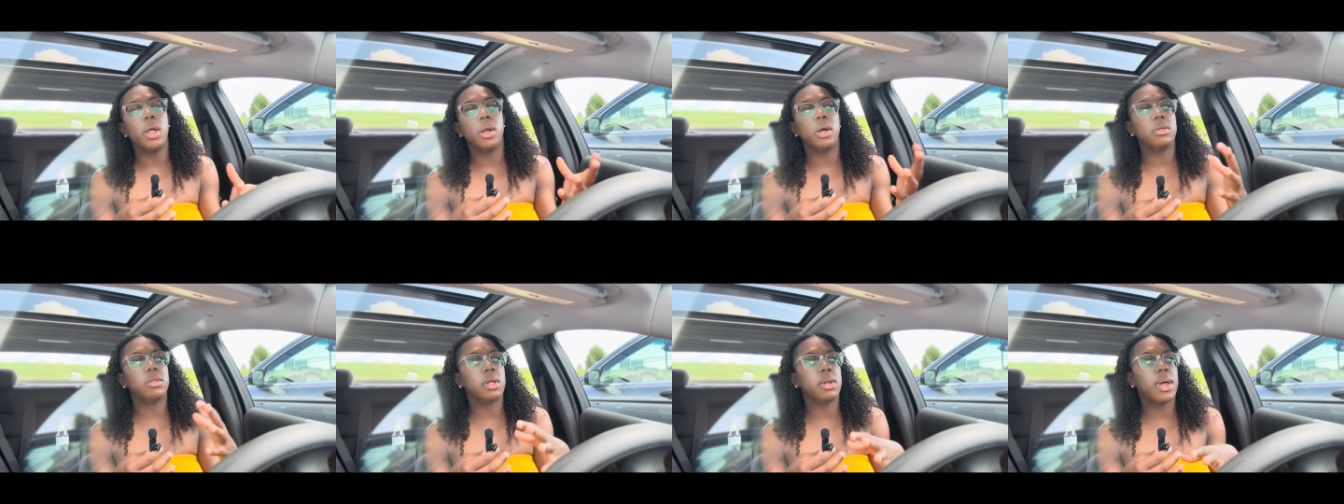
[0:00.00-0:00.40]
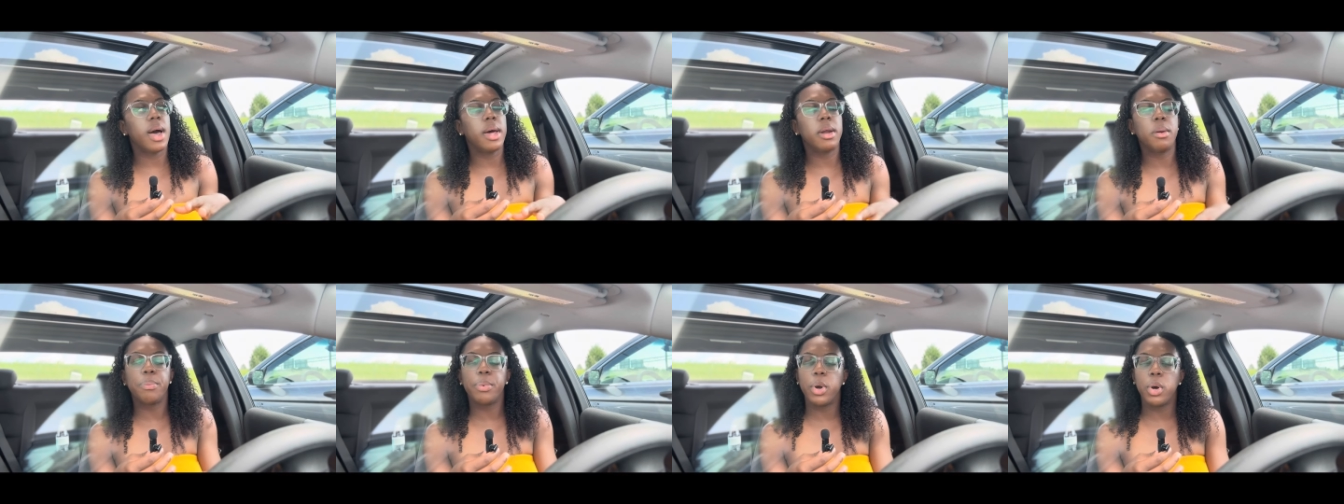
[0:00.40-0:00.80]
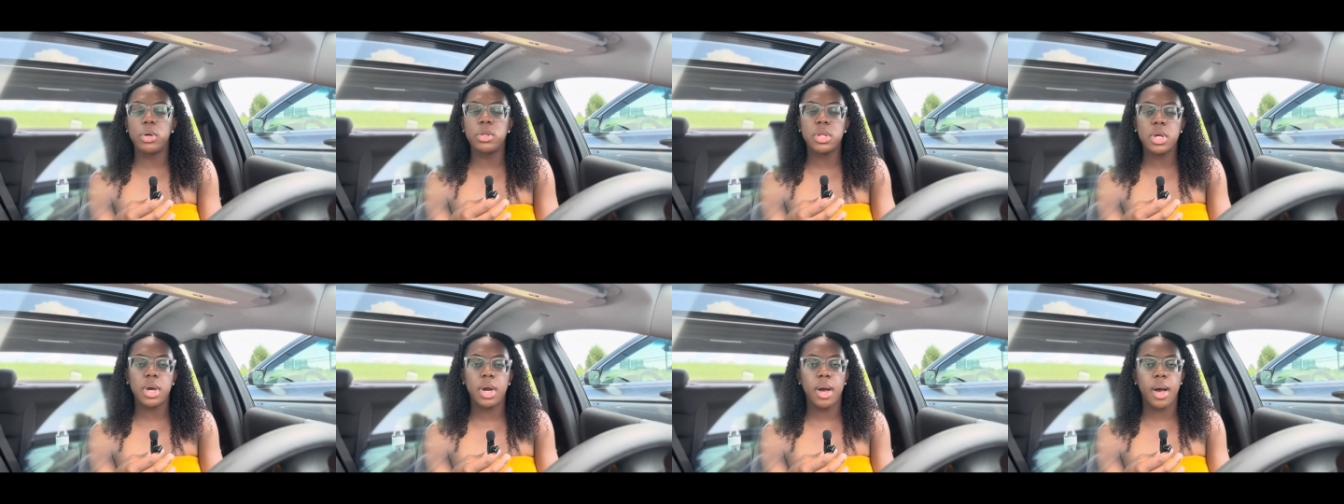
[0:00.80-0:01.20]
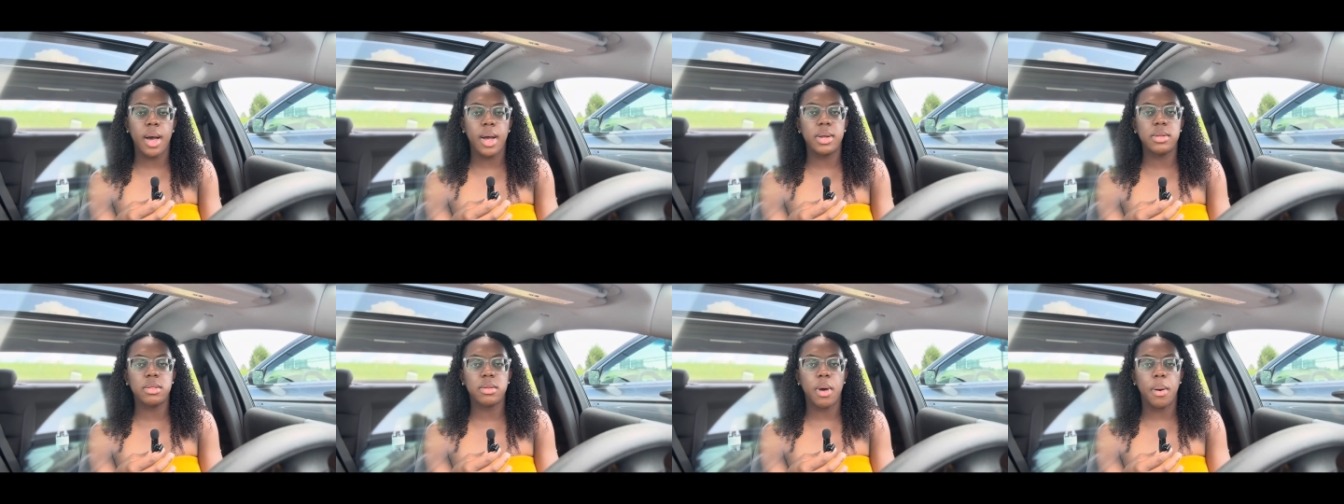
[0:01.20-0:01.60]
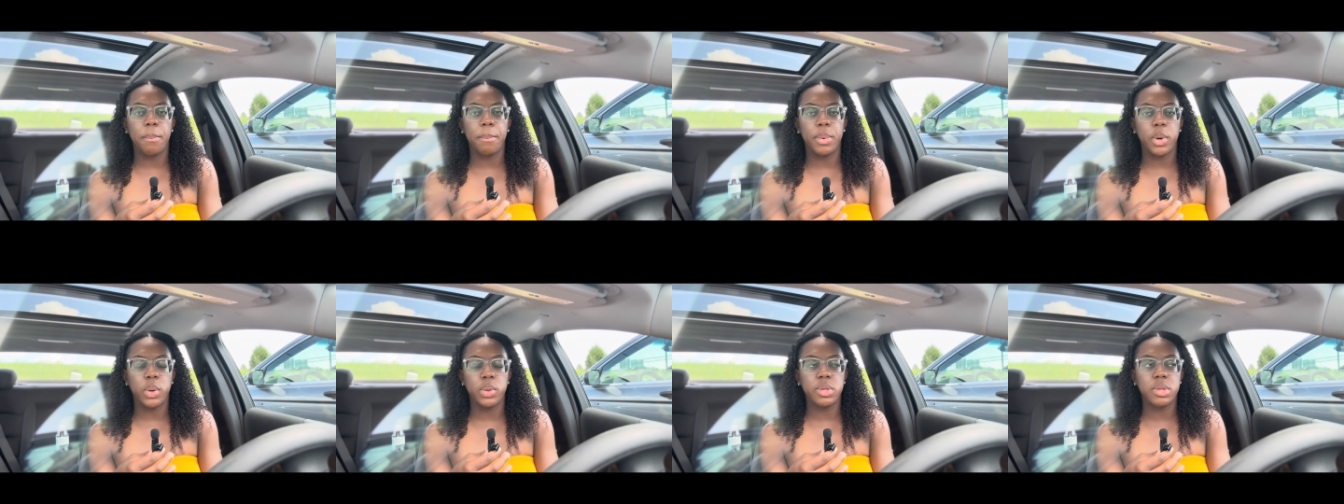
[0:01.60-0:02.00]
There's a lot of pros and cons on
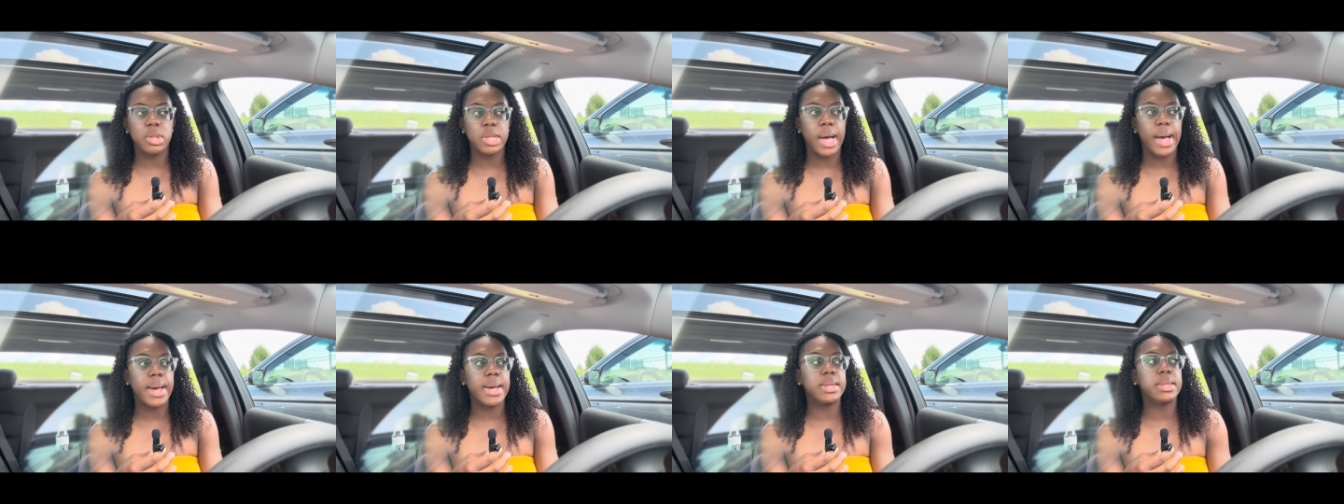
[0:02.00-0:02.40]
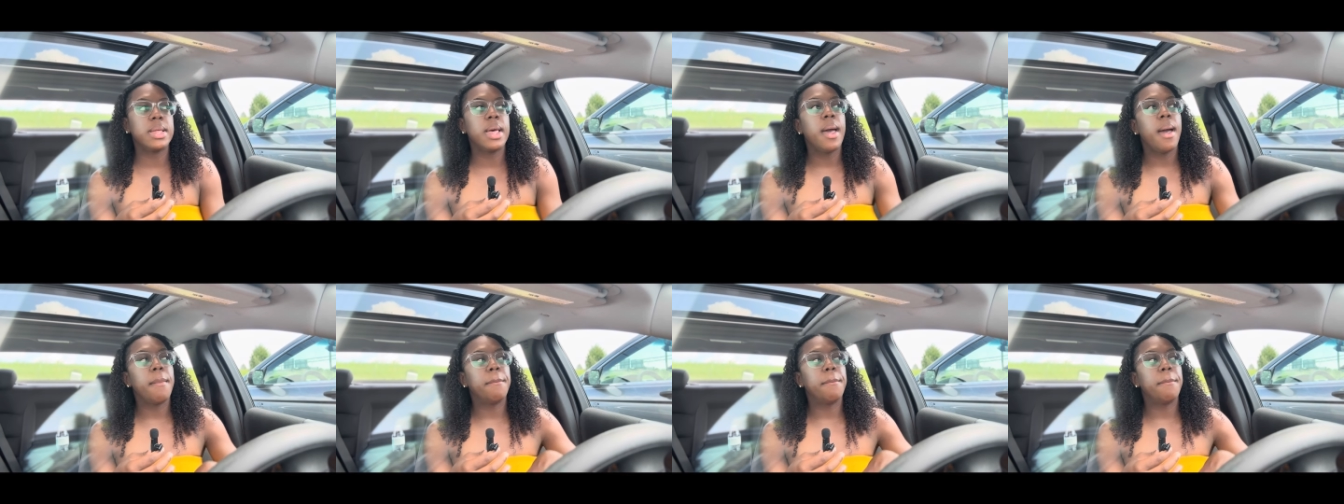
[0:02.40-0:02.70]
both sides,